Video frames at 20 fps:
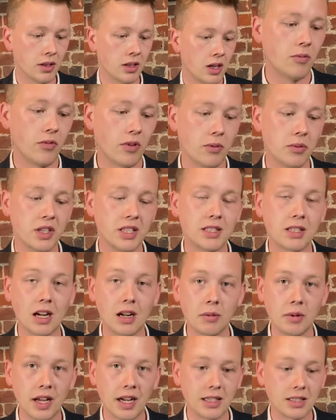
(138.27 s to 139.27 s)
From this time
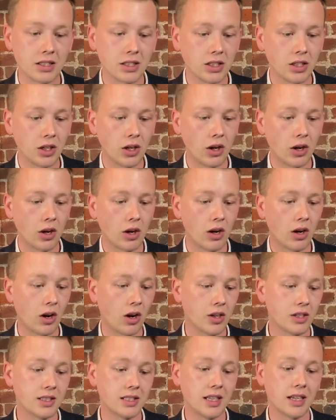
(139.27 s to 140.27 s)
last year, our
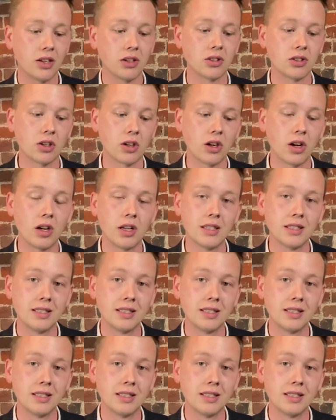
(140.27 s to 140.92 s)
sales are gone